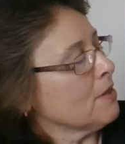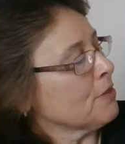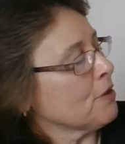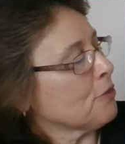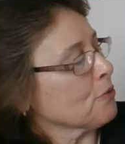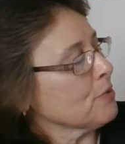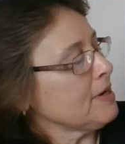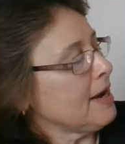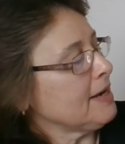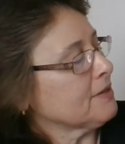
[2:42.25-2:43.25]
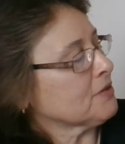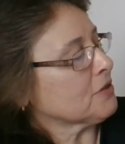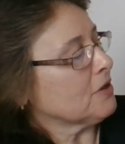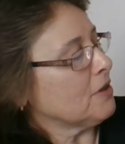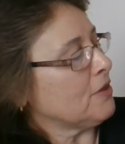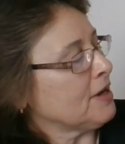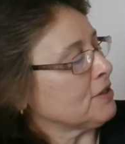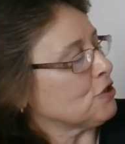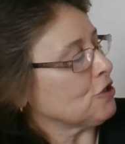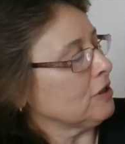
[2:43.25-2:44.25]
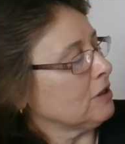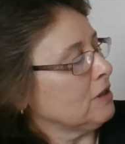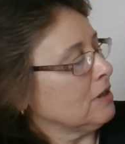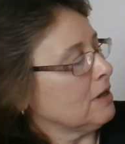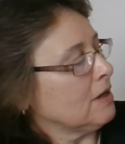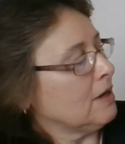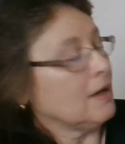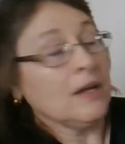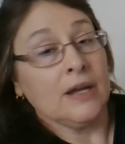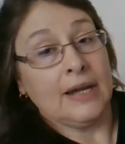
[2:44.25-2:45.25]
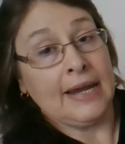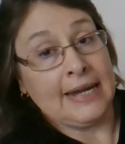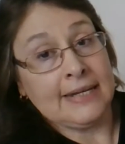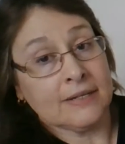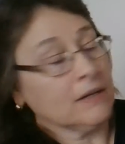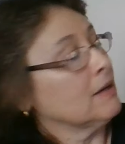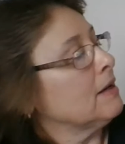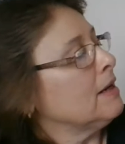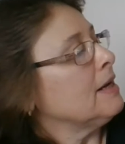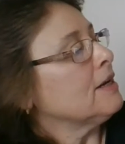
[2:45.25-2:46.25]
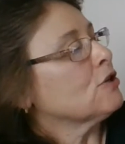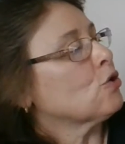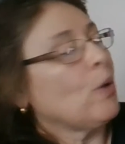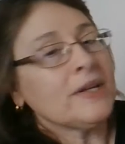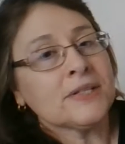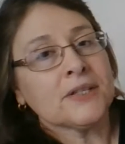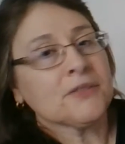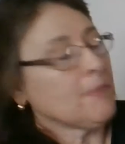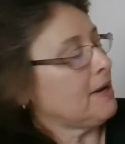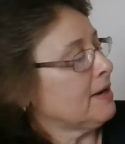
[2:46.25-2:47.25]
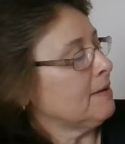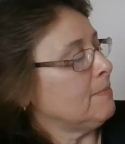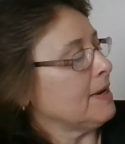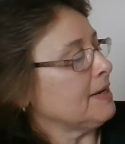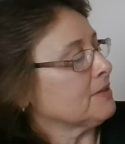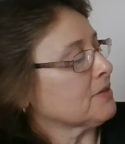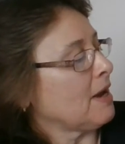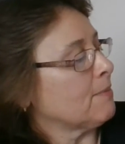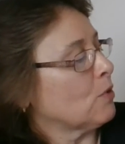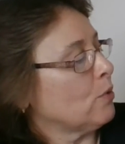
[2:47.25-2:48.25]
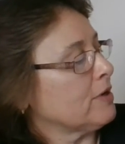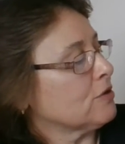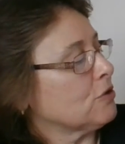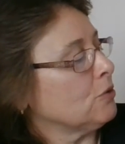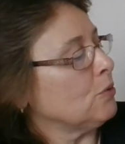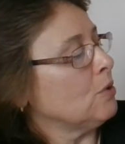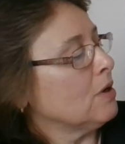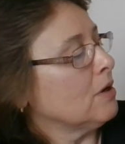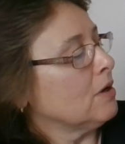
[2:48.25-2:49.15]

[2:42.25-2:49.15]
the 3/8 that Jill ate. Twice as many means I'm going to